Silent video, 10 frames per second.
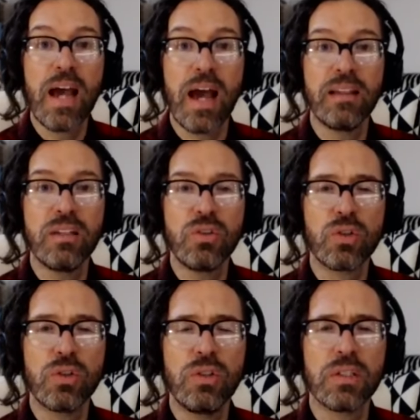And this
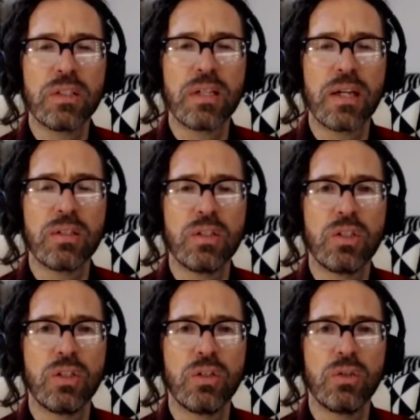truth is attested
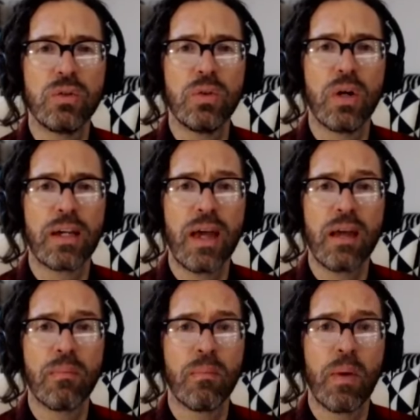to,
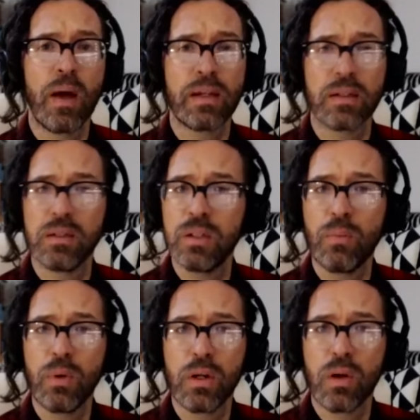again, by
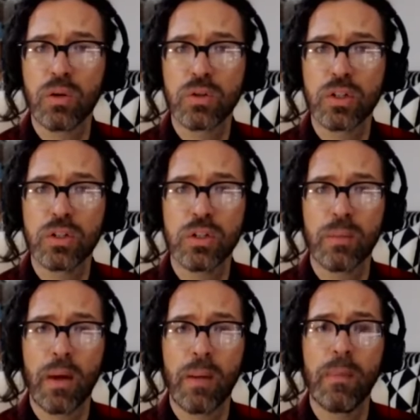contemporary cultures
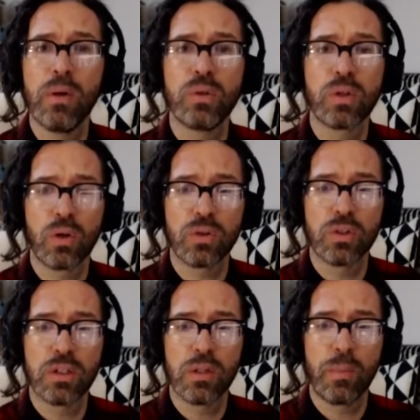and by most
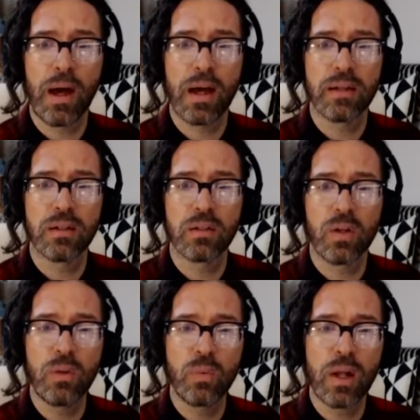cultures of the past. And it's
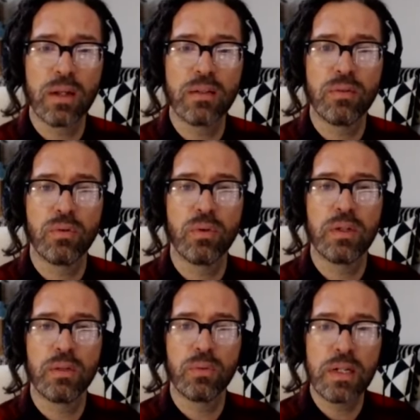only relatively
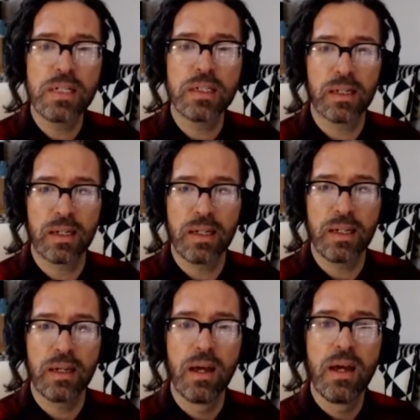really
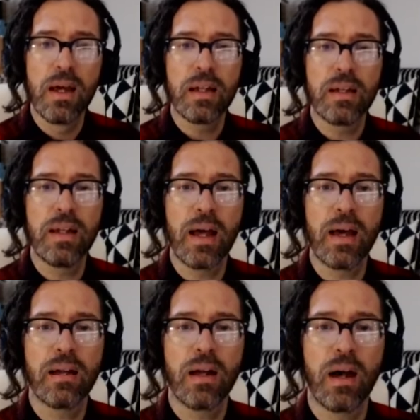recently
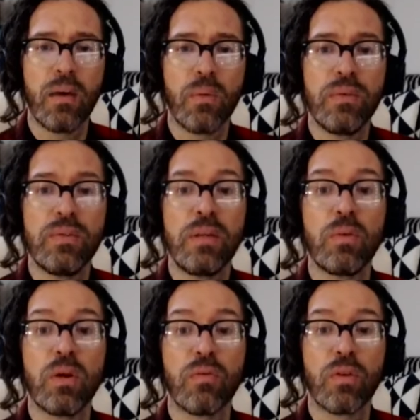that we've
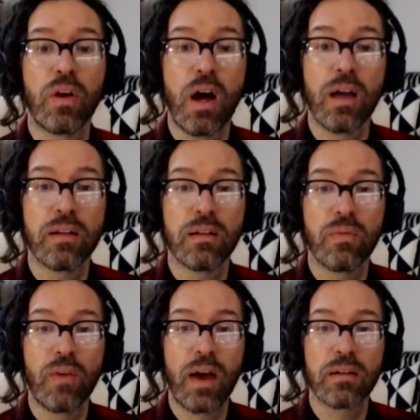seemed to have forgotten this
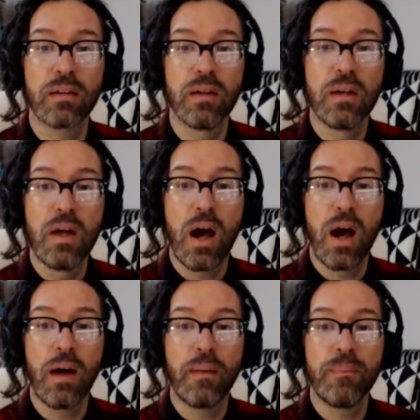fact.
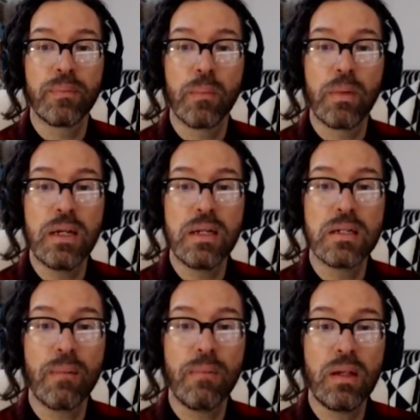But it is
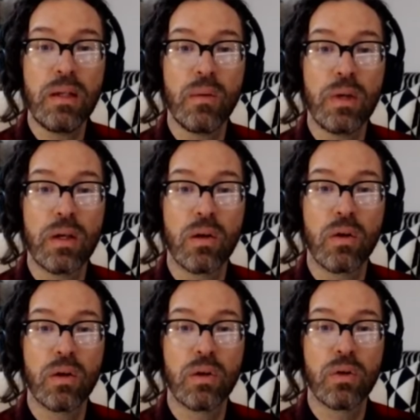something that we can
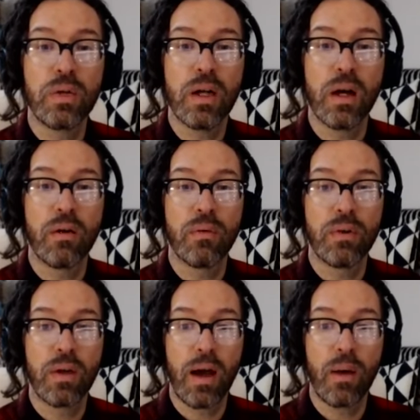all agree
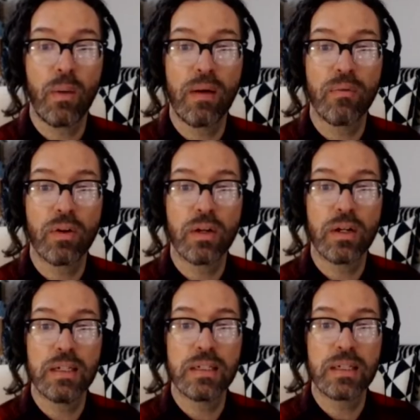on, however,
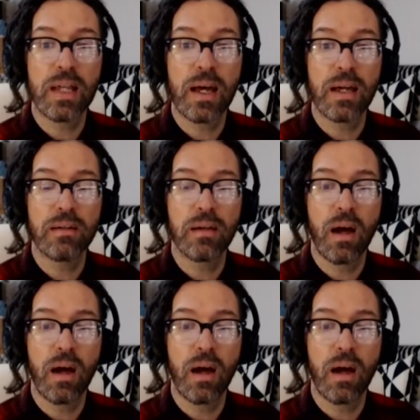is that